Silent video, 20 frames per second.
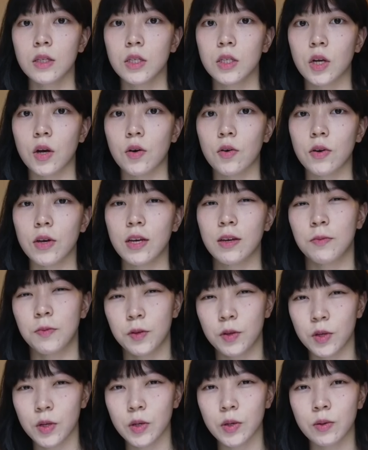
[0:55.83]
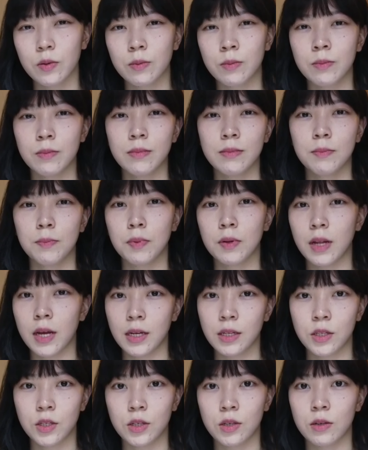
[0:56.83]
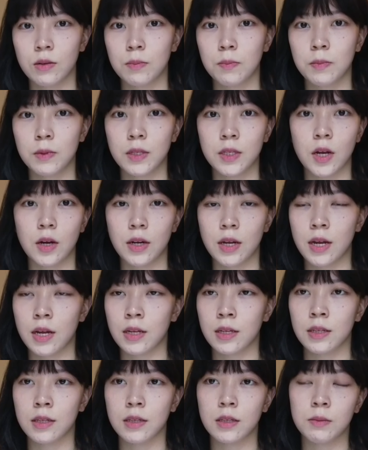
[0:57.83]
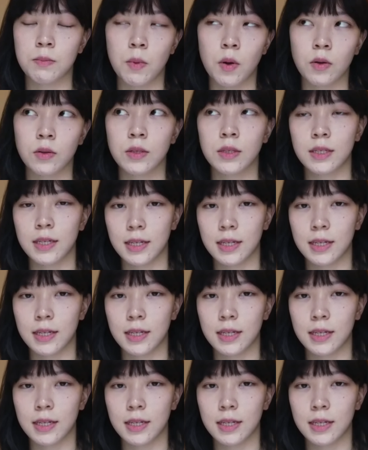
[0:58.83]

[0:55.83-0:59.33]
So if you plan to study in the small